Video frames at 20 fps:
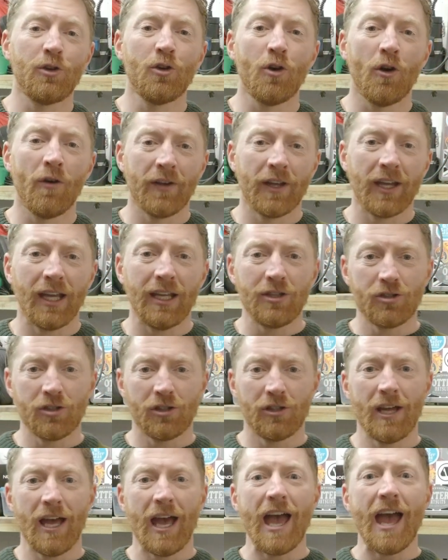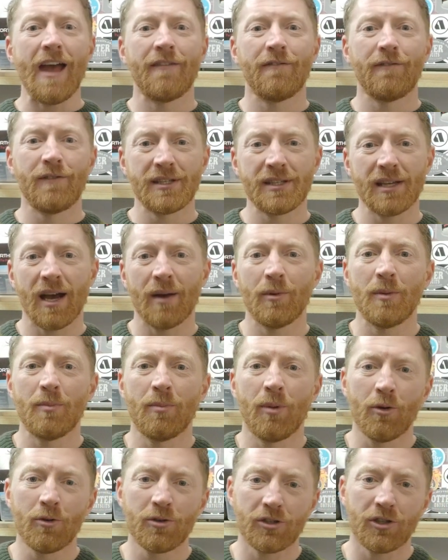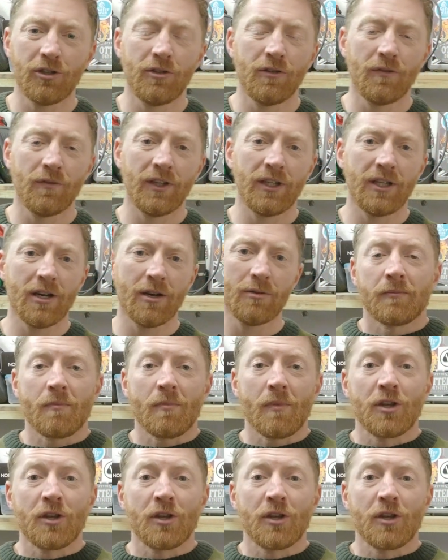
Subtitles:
notification every time we post a new video.